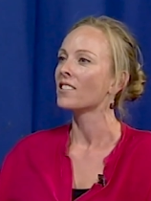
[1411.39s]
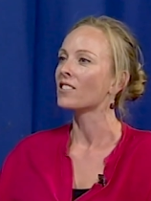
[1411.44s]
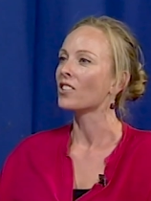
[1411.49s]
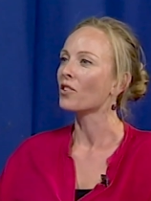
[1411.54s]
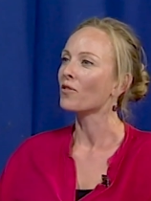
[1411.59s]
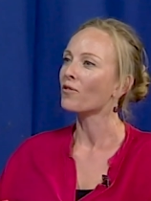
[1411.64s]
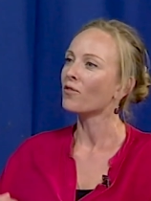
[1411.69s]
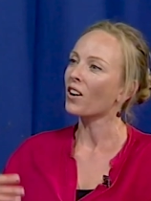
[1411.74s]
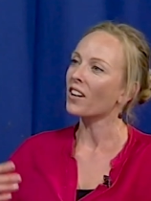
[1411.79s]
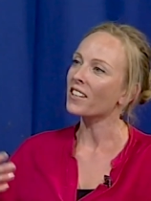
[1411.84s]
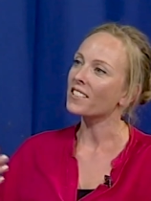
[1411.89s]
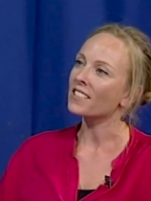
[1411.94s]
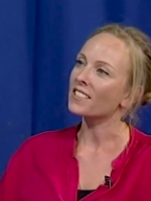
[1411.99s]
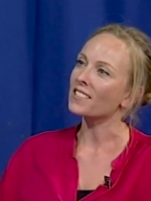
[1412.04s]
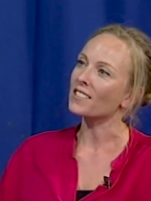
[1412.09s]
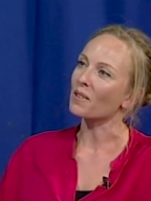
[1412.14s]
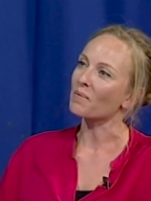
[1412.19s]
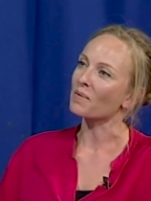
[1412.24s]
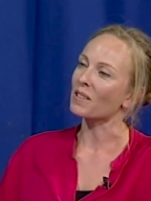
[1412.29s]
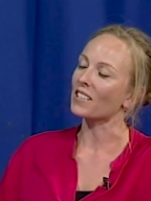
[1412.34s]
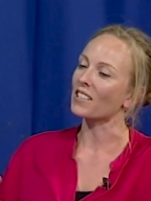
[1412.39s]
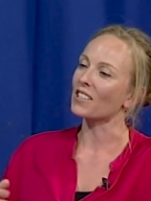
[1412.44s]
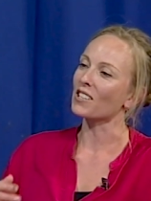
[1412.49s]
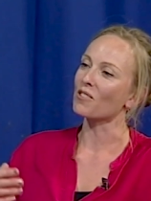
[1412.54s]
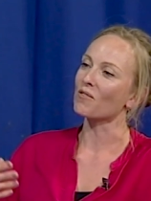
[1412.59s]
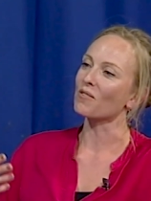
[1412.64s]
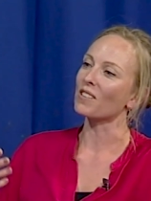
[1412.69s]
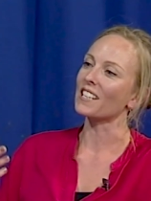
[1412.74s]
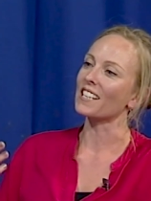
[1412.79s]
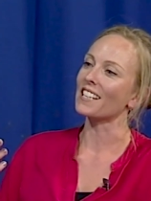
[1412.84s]
So finding something that
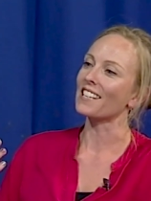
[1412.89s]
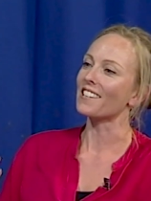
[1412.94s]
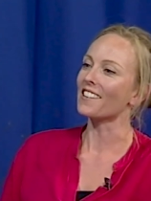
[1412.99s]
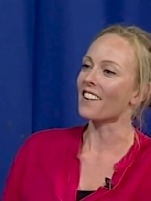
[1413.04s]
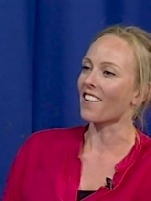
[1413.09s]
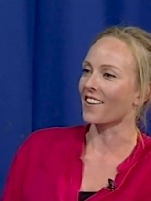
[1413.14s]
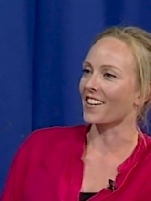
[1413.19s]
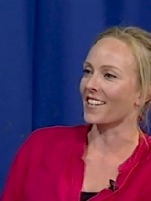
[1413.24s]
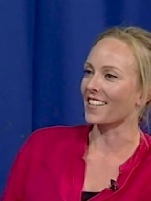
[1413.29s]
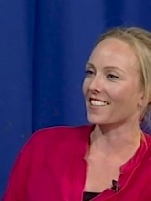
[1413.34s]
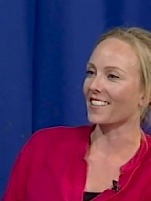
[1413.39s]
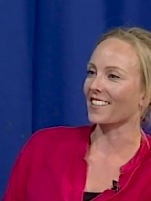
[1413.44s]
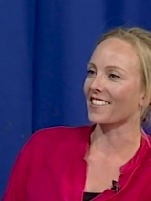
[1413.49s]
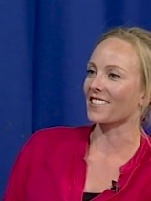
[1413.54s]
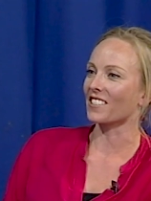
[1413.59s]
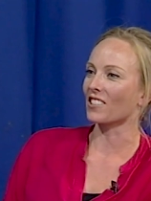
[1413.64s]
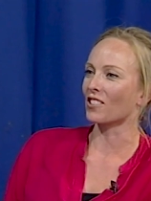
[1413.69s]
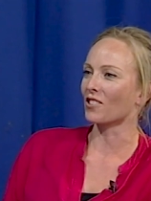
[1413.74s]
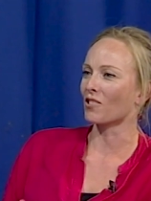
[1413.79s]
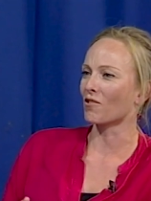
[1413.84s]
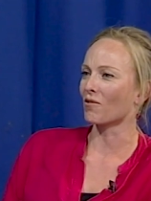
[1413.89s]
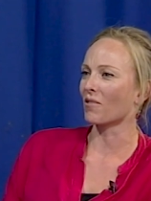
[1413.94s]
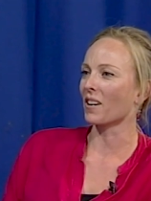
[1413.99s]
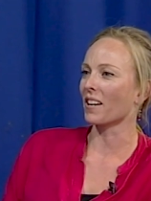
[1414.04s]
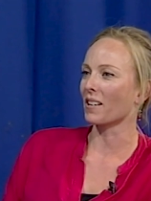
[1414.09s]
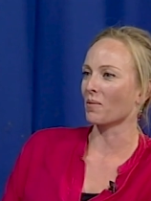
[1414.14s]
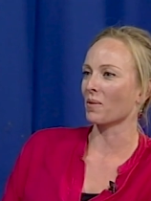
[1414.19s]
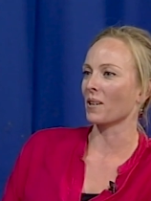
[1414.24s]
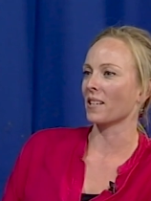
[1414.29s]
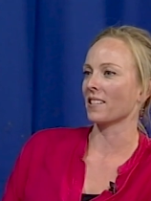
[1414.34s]
you really like is a
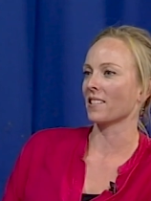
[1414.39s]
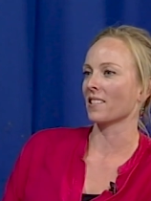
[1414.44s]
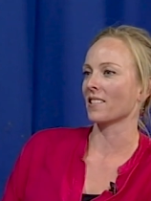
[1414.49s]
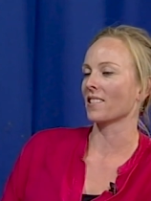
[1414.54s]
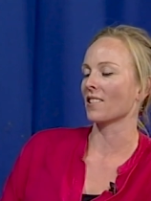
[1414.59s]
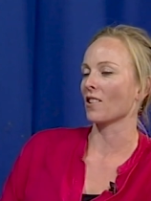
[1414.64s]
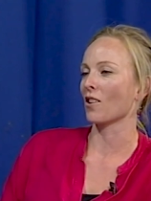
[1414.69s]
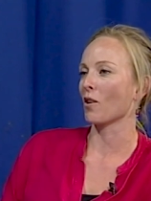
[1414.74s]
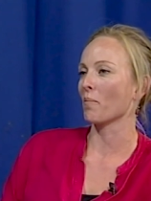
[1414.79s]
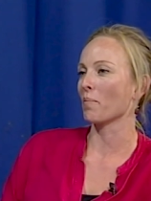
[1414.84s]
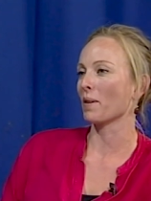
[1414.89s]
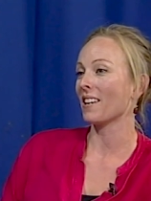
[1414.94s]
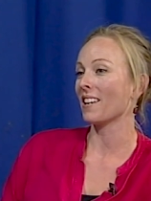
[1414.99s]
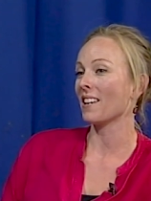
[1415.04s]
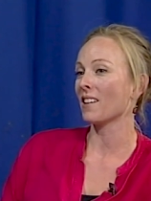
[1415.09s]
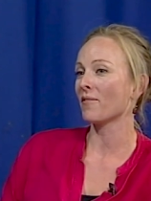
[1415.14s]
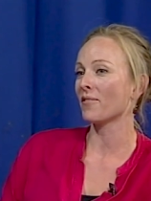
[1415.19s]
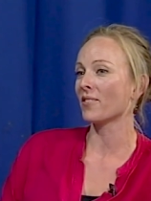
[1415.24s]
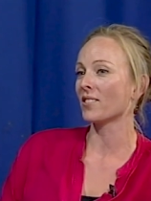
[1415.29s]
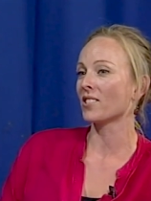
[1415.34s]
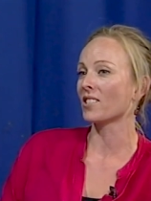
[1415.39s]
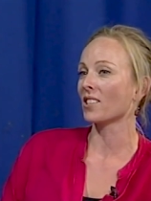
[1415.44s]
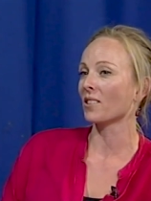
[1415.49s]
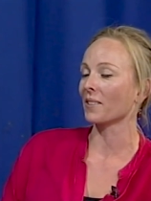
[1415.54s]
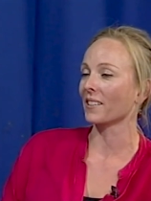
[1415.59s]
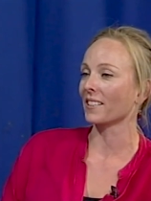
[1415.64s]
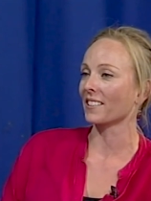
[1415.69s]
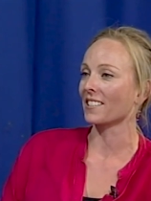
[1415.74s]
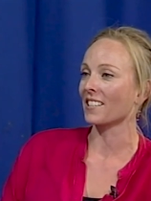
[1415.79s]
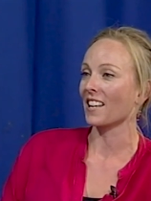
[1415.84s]
great way to start. But even
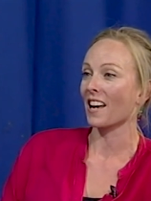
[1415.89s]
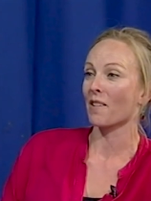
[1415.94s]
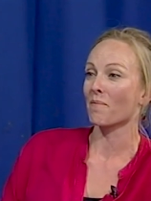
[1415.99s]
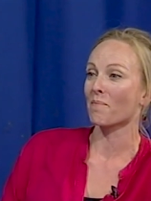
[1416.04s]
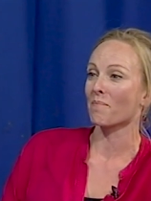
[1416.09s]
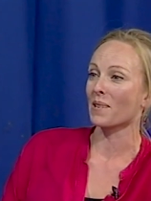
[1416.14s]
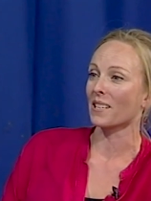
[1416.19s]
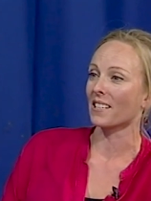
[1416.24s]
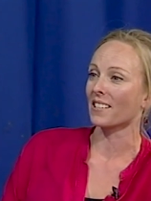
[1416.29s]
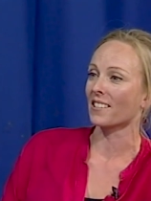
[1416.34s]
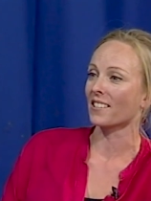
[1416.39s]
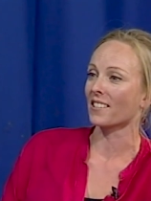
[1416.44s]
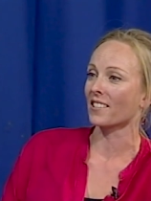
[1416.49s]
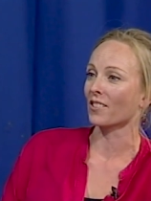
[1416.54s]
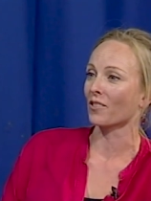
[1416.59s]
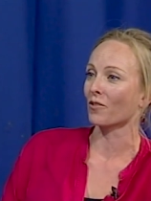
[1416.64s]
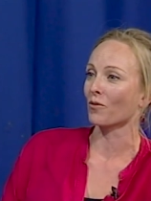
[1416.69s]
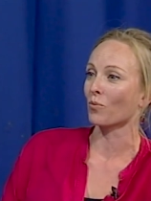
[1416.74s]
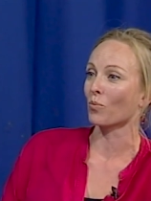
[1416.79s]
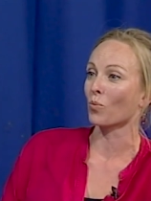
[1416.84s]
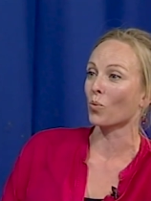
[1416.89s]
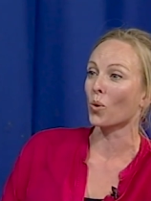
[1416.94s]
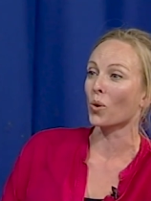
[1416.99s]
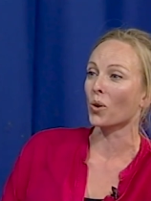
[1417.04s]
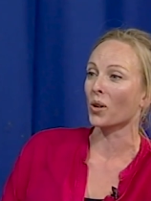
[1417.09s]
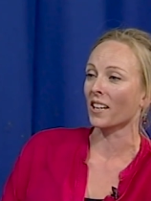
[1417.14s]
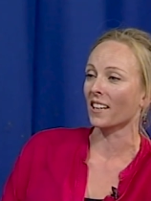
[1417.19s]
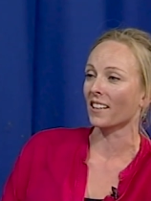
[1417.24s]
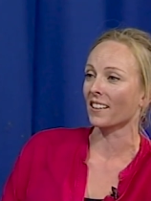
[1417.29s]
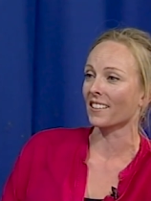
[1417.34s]
doing 10 minutes of
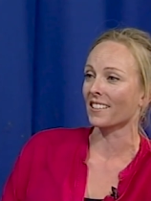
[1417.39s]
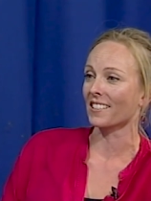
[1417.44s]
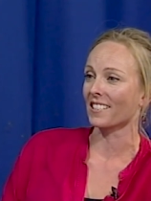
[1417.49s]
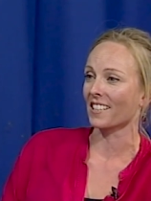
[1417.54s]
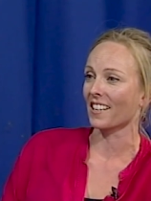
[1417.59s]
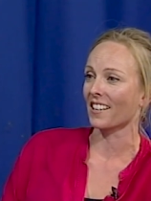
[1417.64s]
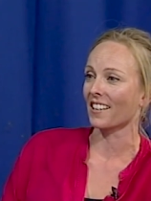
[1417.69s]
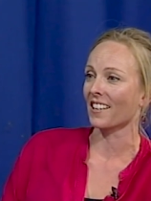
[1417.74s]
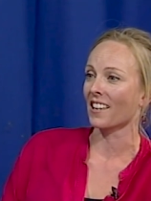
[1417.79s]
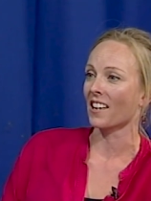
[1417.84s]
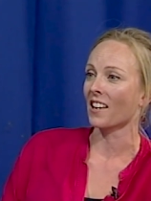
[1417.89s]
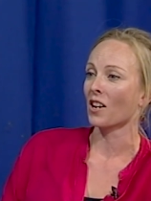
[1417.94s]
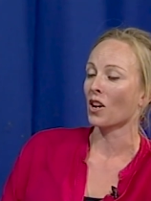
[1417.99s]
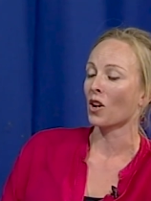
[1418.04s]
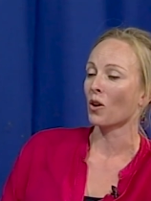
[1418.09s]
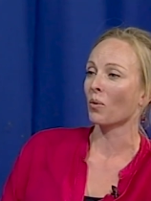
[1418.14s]
walking a day